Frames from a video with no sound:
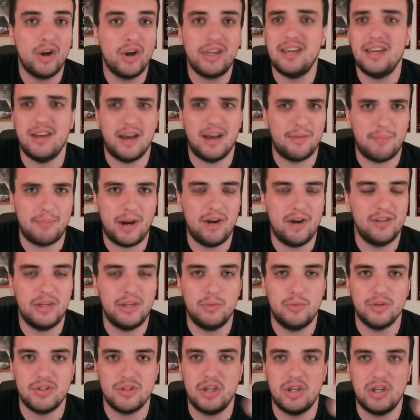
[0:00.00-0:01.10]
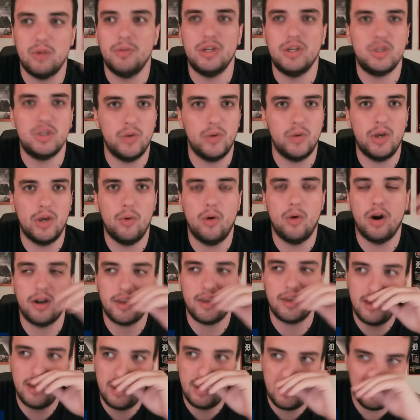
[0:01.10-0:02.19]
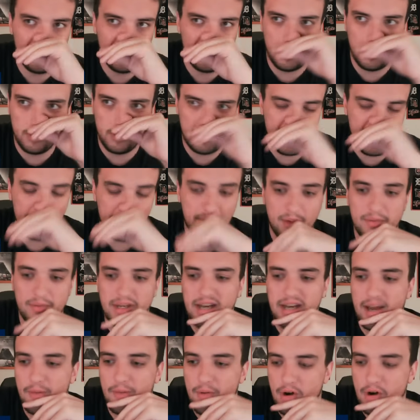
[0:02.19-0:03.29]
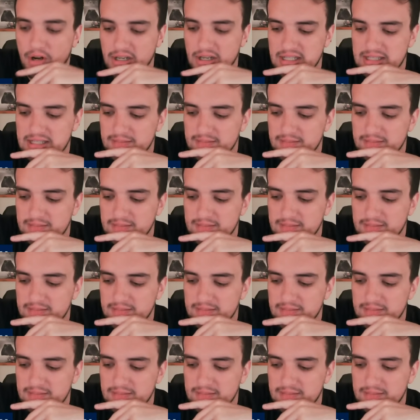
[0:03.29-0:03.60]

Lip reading: He apparently will still be doing work with MLB Network.